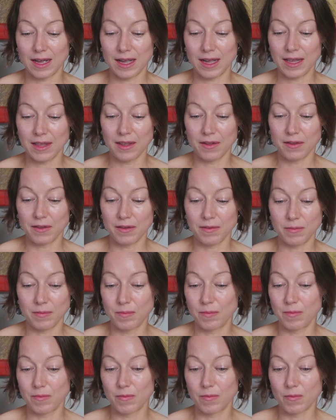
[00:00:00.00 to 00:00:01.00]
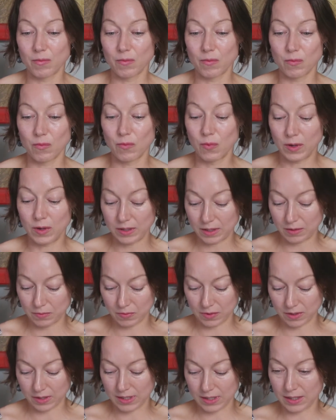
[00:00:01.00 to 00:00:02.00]
I really,
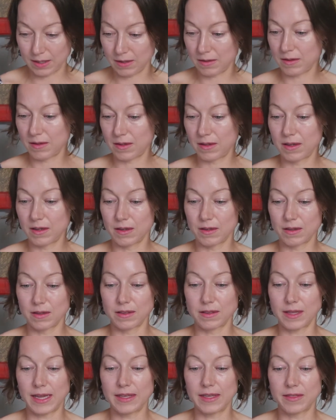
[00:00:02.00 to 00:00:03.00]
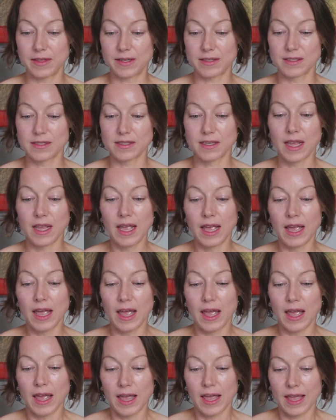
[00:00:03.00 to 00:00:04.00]
really like this.
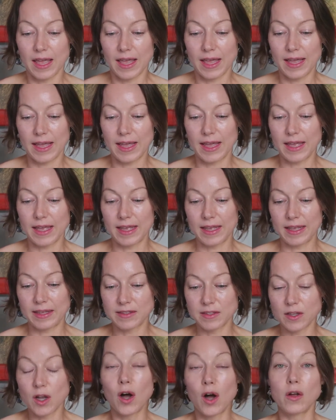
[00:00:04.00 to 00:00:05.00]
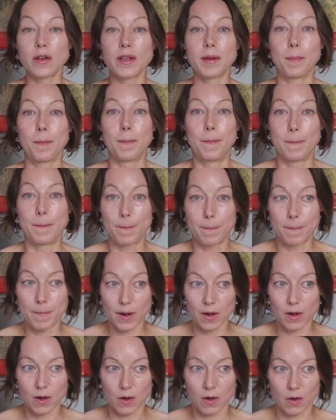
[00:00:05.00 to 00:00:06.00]
It's called a
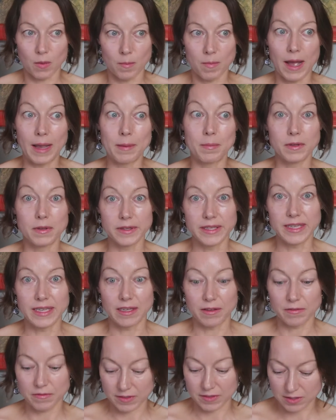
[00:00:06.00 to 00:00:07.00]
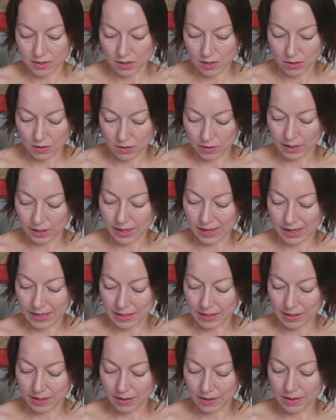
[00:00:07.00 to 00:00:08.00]
balm, I believe. It's called
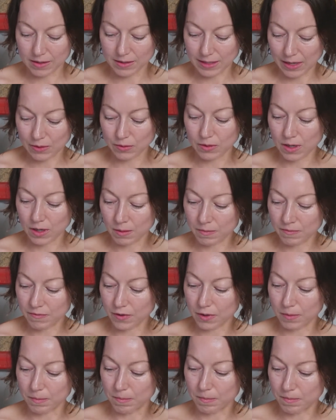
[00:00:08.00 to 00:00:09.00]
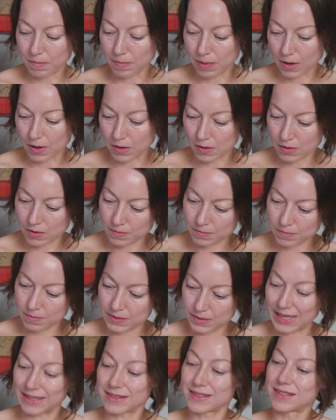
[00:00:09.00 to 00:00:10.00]
a Cloud Comfort
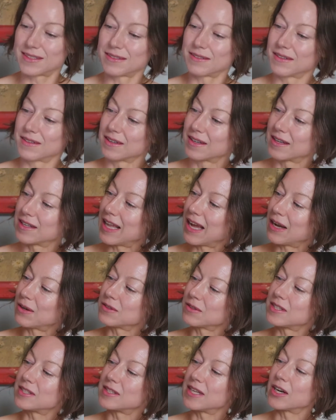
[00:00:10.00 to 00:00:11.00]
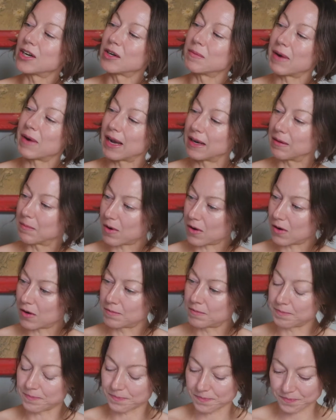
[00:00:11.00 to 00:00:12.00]
Balm. Yes, Cloud Ceramide
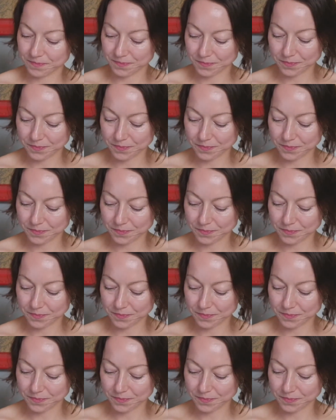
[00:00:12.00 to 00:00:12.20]
Balm.